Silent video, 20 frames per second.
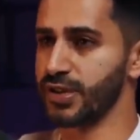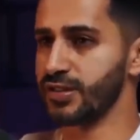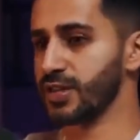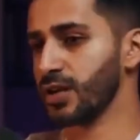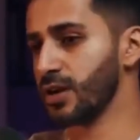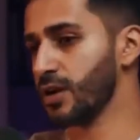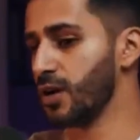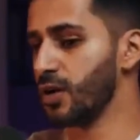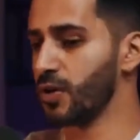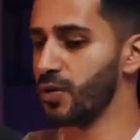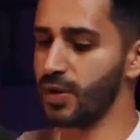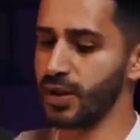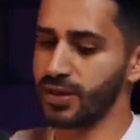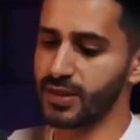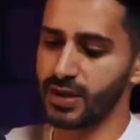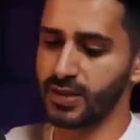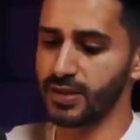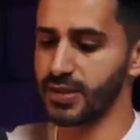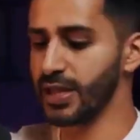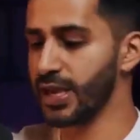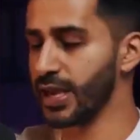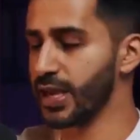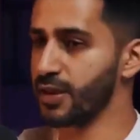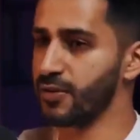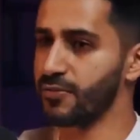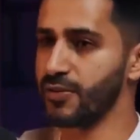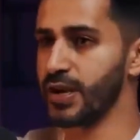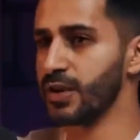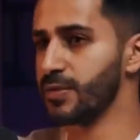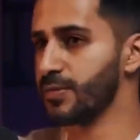It's like, oh, at the end of the day, I got
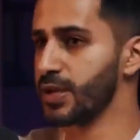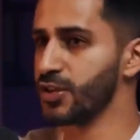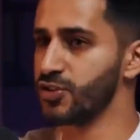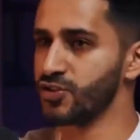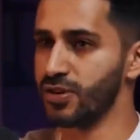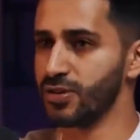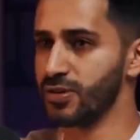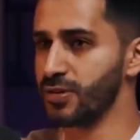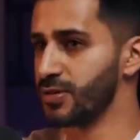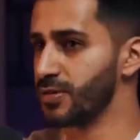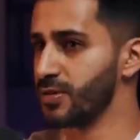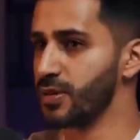to write in my journal.